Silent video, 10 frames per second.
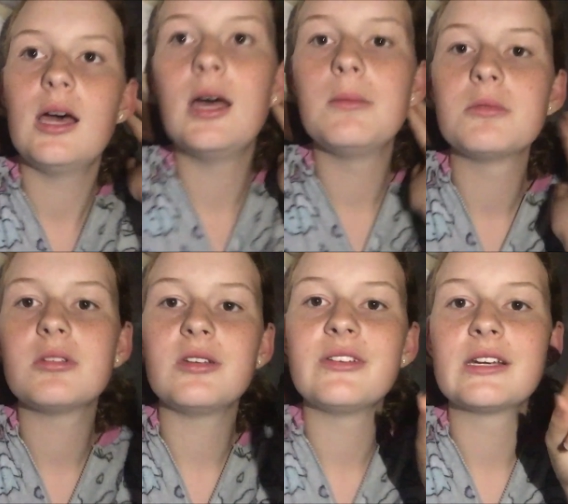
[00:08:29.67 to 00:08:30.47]
um,
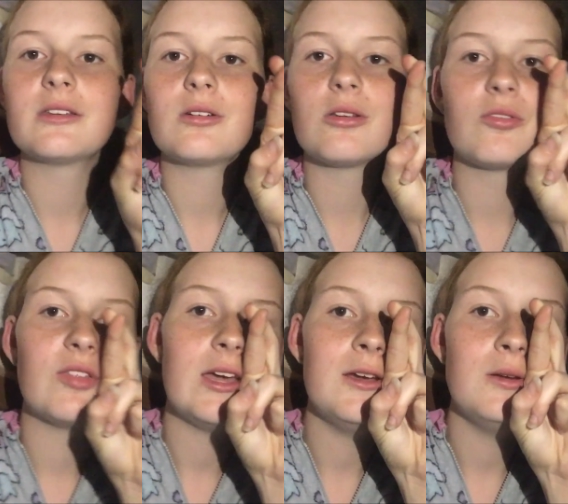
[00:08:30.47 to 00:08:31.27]
so fingers
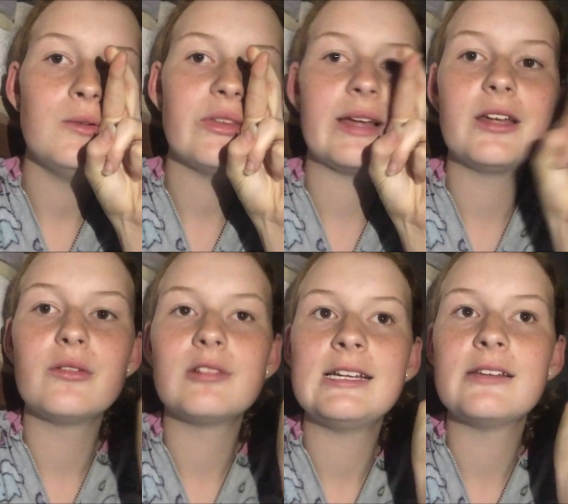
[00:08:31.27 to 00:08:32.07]
crossed for those and
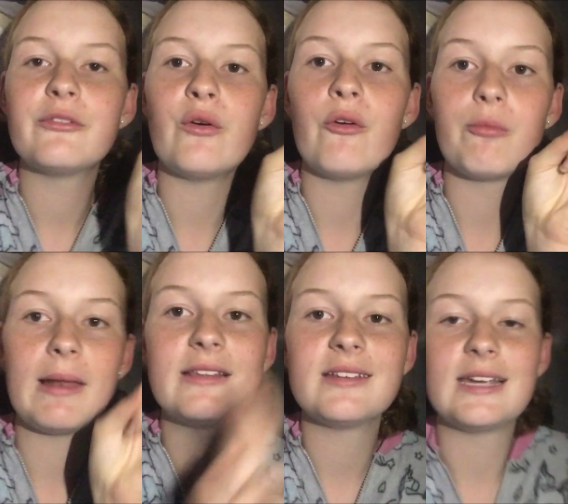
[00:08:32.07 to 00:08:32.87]
hopefully his fourth
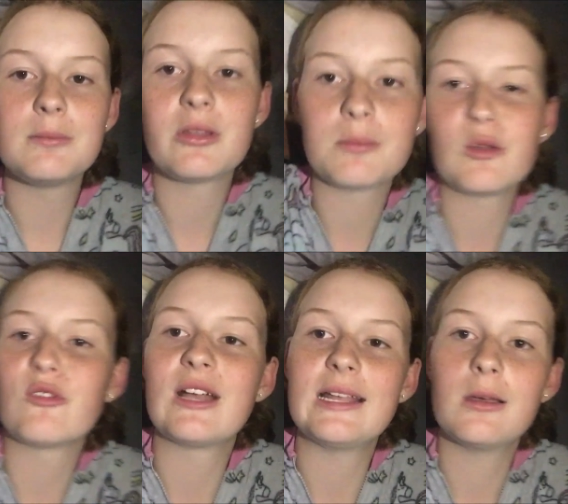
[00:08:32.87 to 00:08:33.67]
place today puts tomorrow
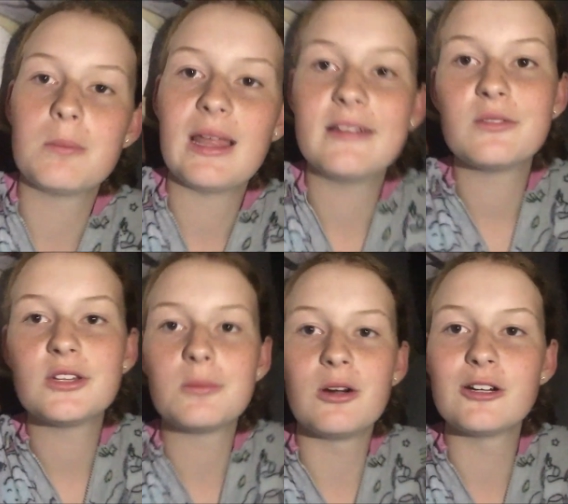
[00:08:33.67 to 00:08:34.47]
in a really good place
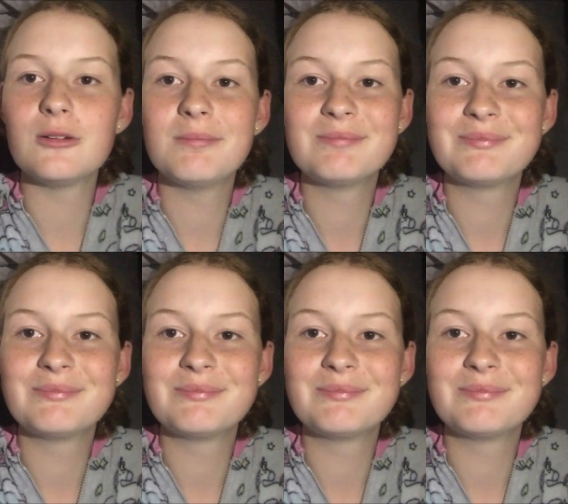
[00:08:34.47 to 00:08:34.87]
for tomorrow